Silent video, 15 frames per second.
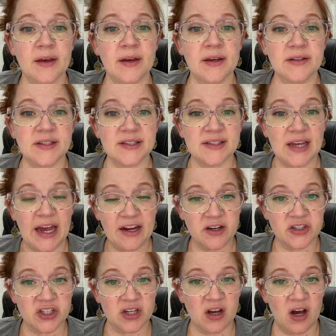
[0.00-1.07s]

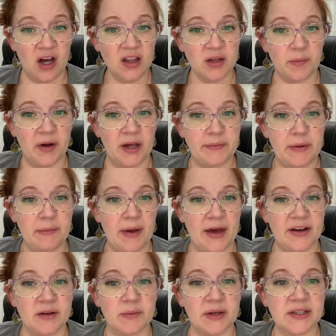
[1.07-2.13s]
Desired to call upon me,
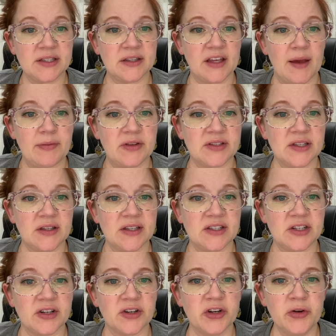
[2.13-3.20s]
madam, exclaimed the
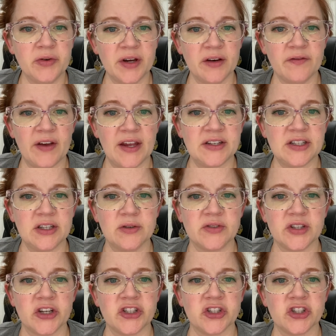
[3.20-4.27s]
solicitor. Who conveyed to you
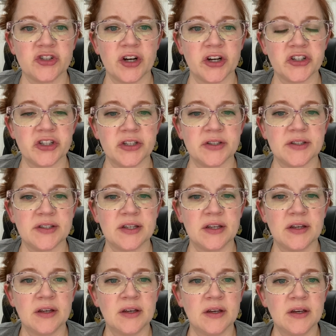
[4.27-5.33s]
such instructions?
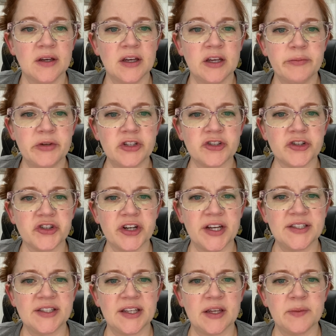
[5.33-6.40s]
Mr.
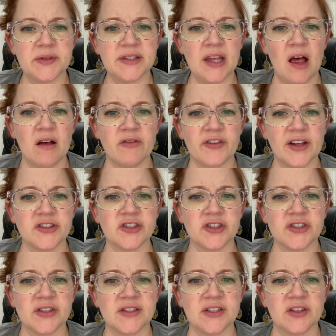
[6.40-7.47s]
Tracy himself,
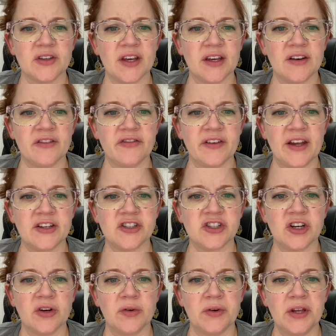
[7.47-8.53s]
answered Cecilia in a faint
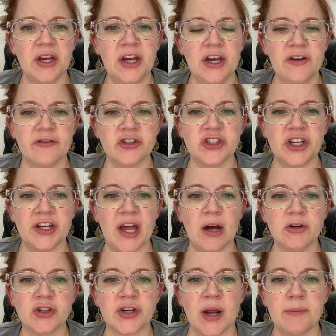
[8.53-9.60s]
tone, for she now
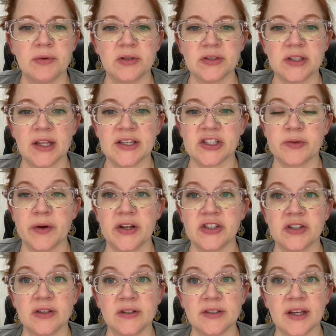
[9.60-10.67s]
trembled lest
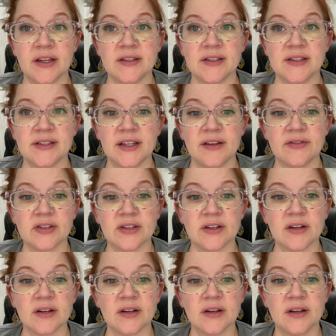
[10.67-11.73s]
Reginald had deceived
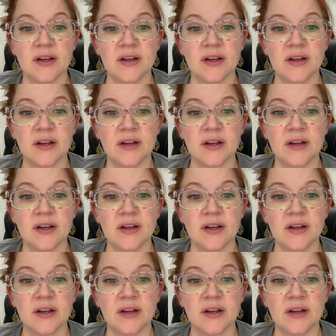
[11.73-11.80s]
her.